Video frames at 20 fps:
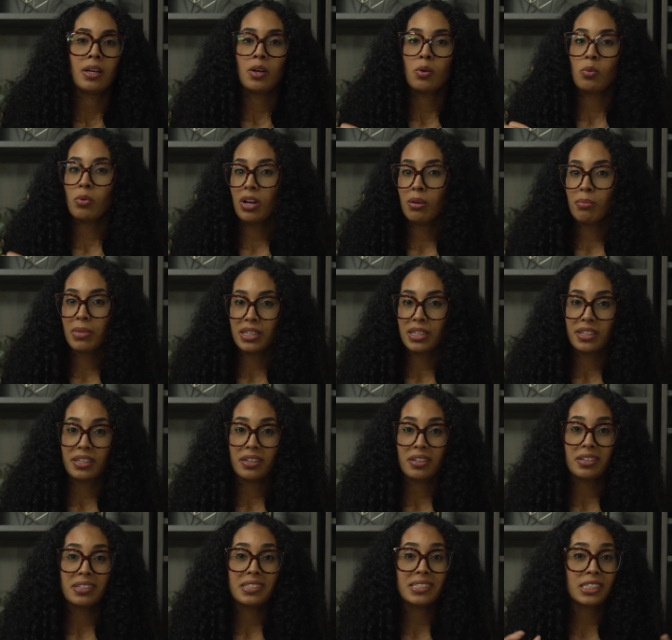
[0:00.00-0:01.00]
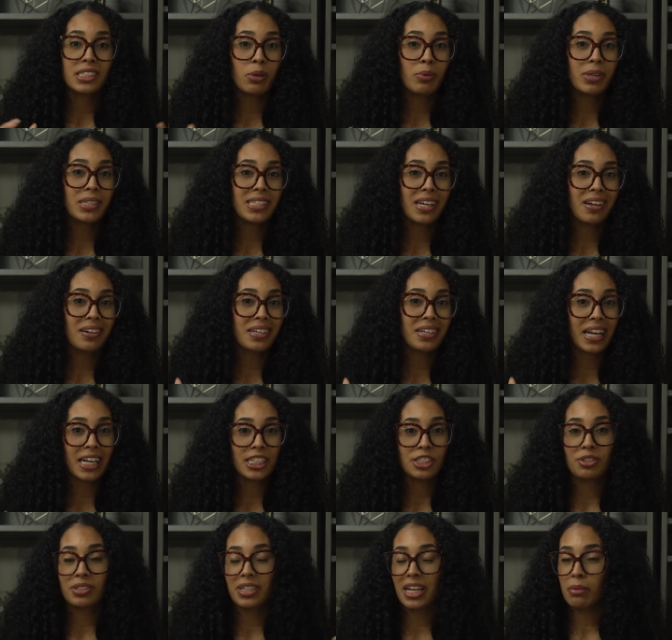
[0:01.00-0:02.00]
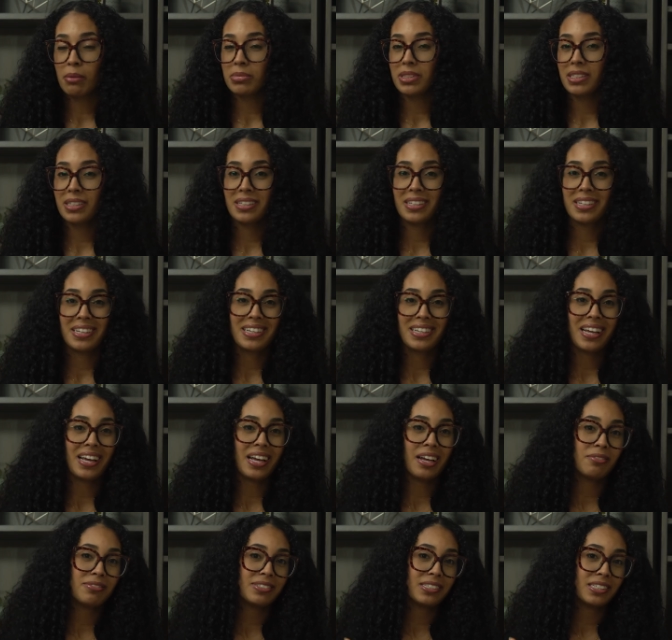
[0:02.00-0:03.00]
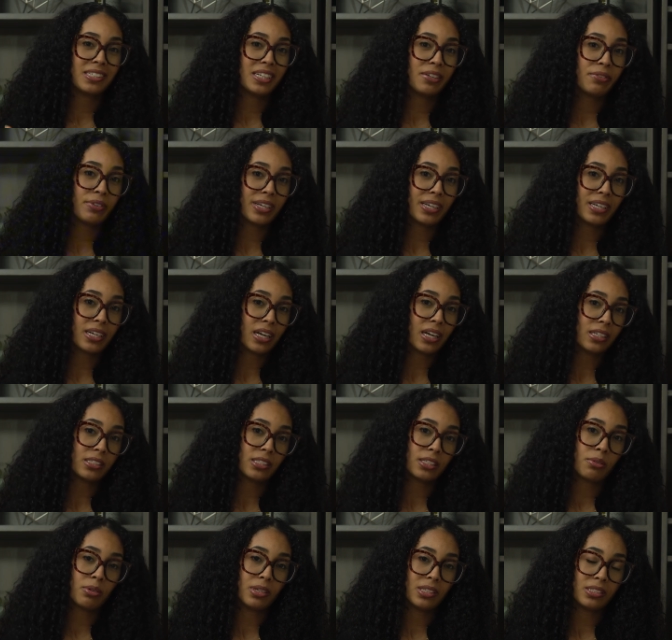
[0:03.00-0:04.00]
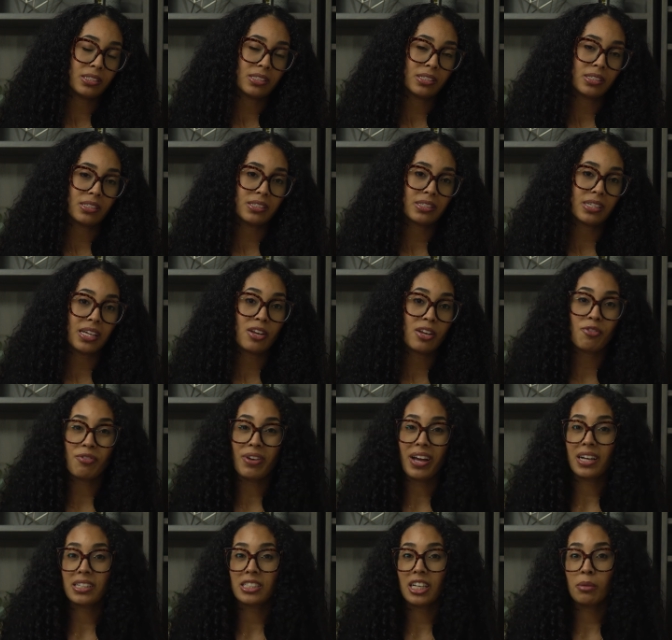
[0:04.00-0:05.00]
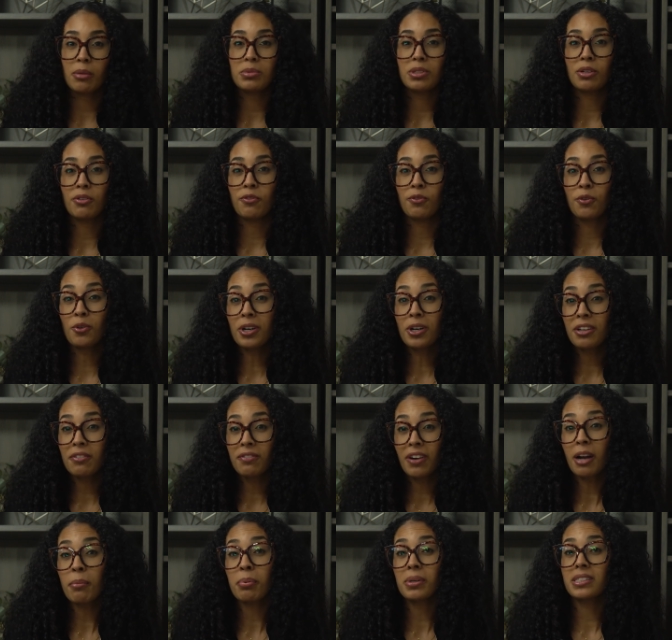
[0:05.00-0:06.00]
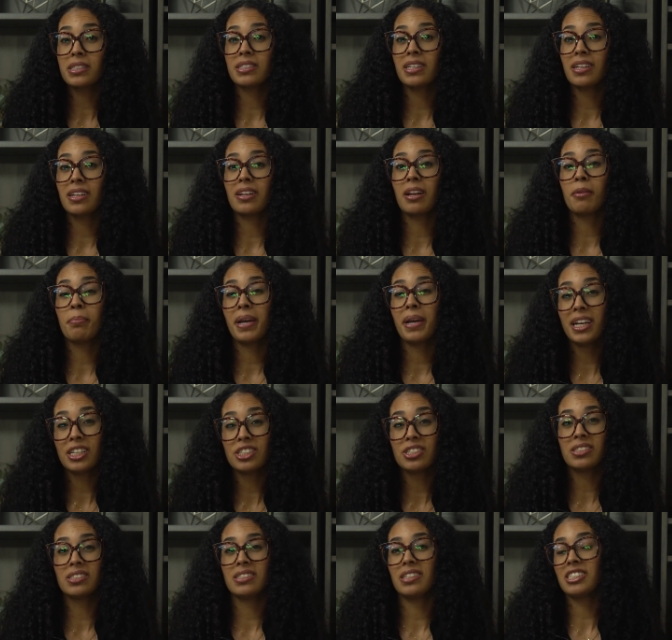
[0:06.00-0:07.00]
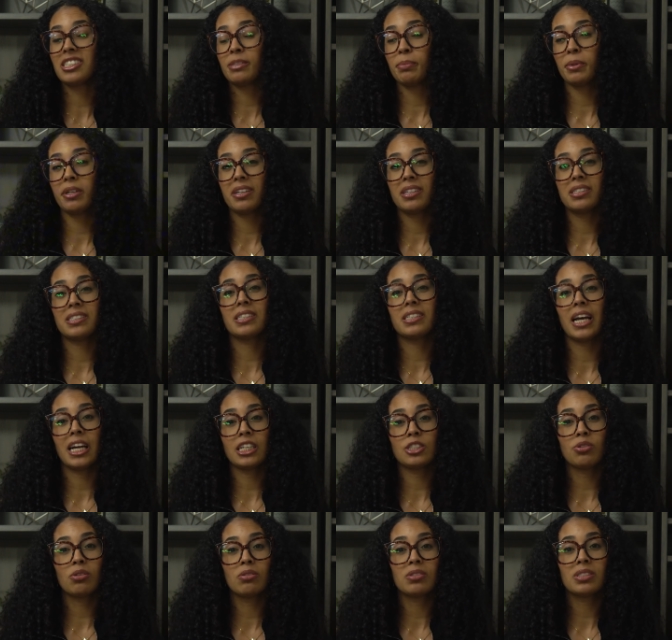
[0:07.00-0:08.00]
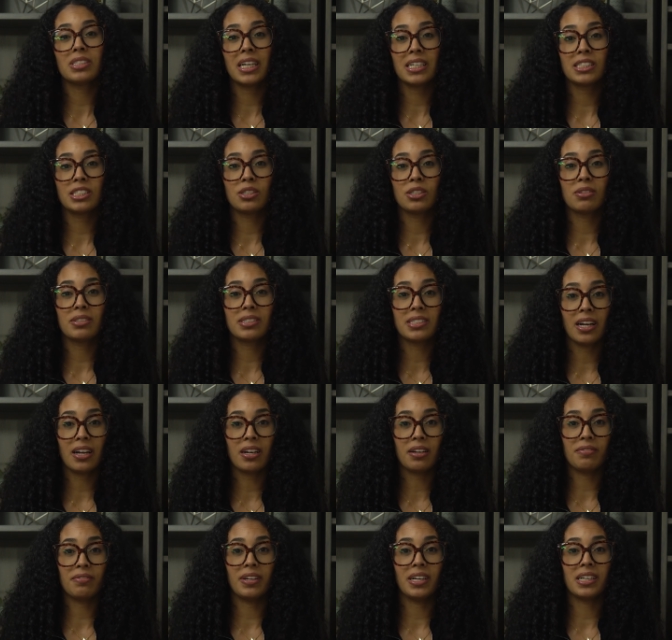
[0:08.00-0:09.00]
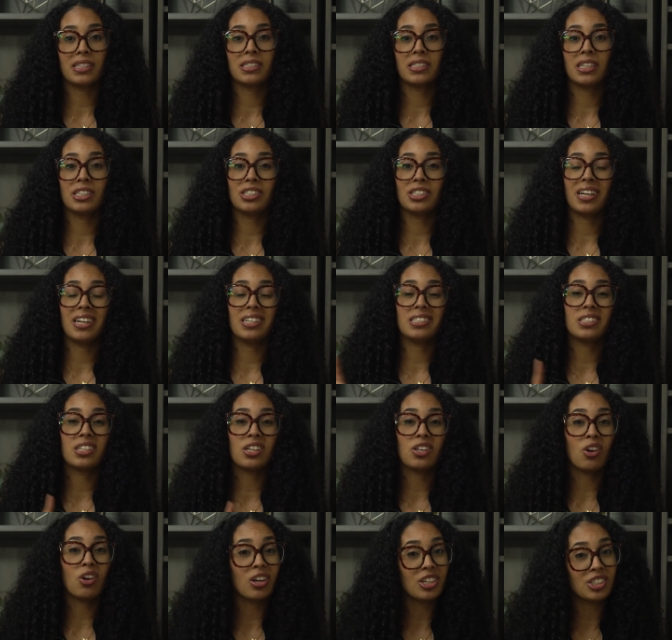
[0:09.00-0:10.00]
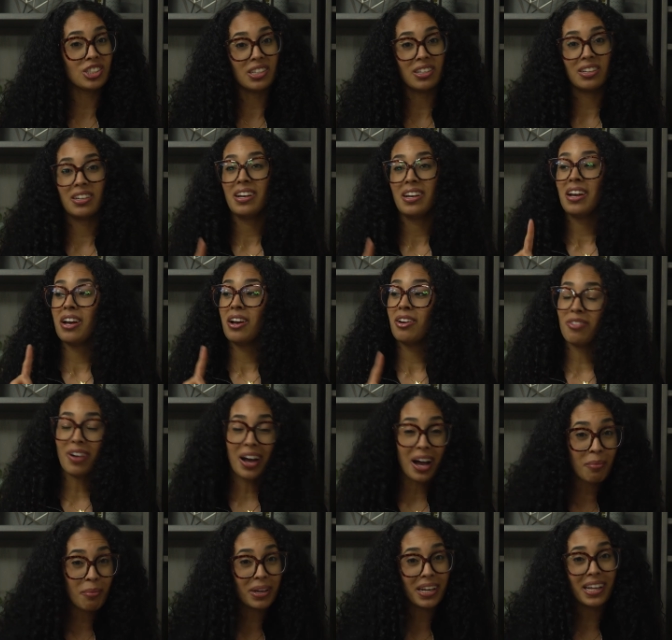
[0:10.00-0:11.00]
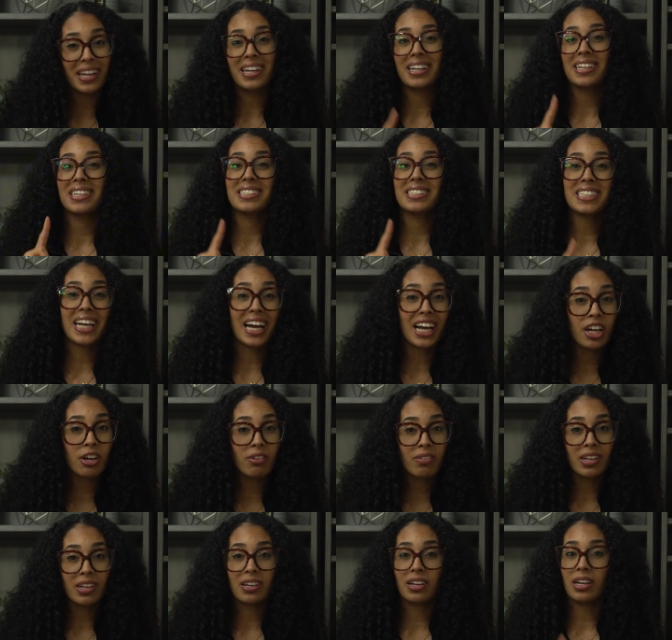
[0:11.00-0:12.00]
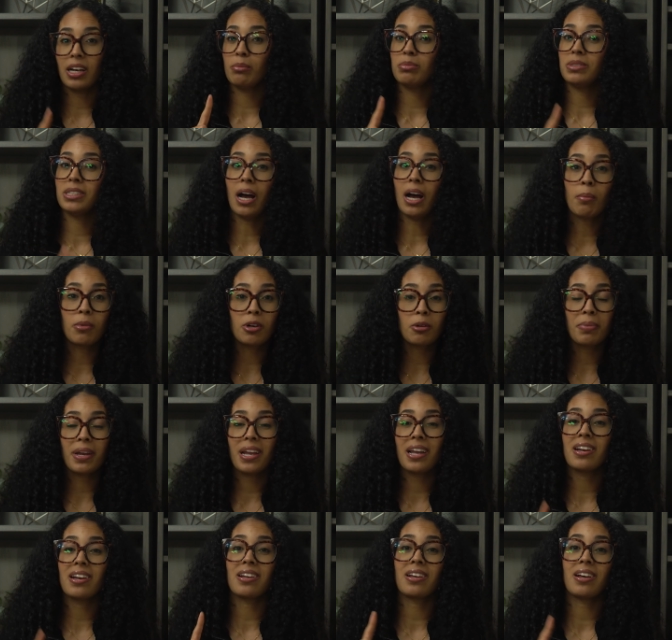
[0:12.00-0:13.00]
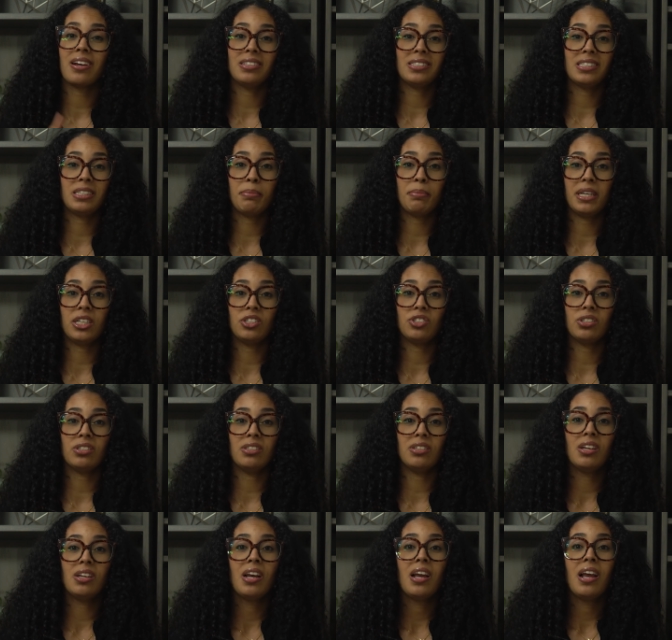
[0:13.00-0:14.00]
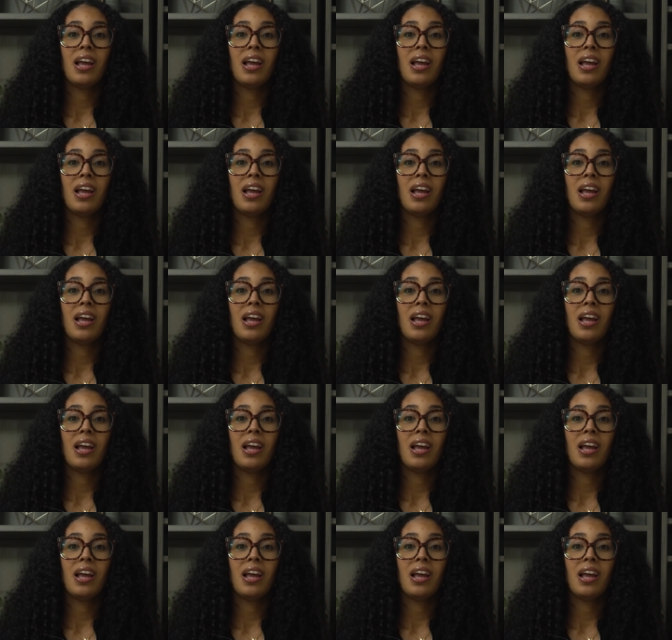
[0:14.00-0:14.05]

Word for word: Well, my dear, slowing down gastric emptying can have significant consequences. In fact, up to 45% of patients experience gastrointestinal side effects such as nausea, vomiting, diarrhea, abdominal pain, and constipation.